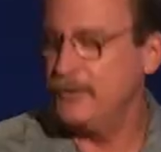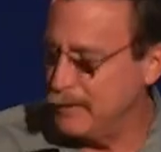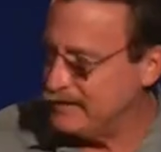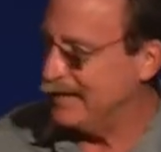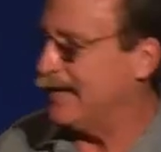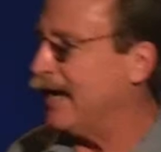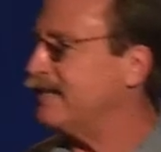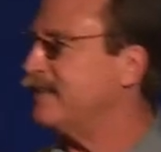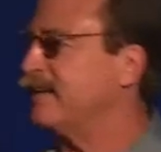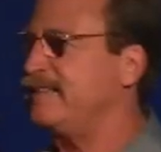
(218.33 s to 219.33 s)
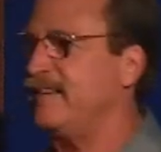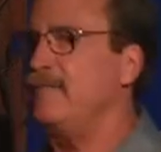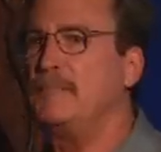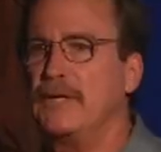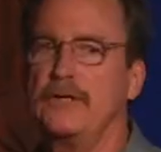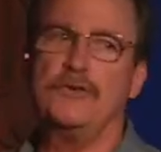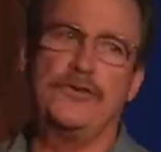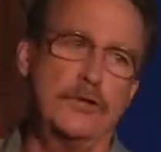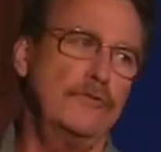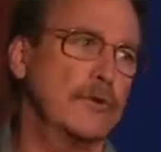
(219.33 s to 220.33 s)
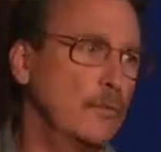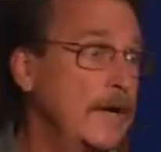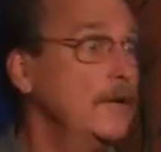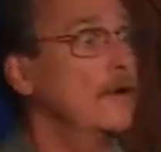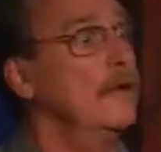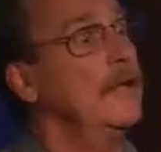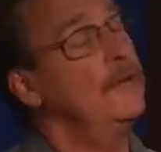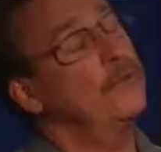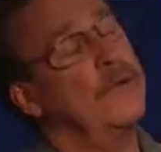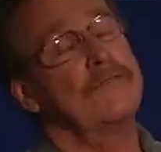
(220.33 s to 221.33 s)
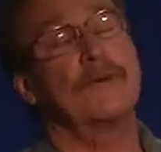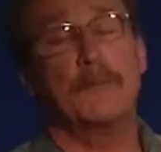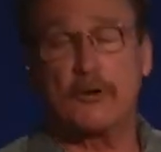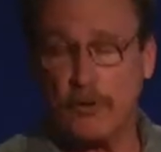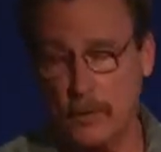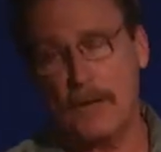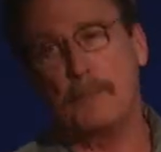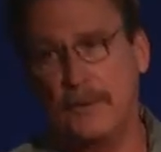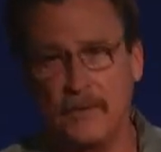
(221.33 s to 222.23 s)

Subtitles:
You might say God's got 7 billion children waiting, and he's waiting for them to grow up.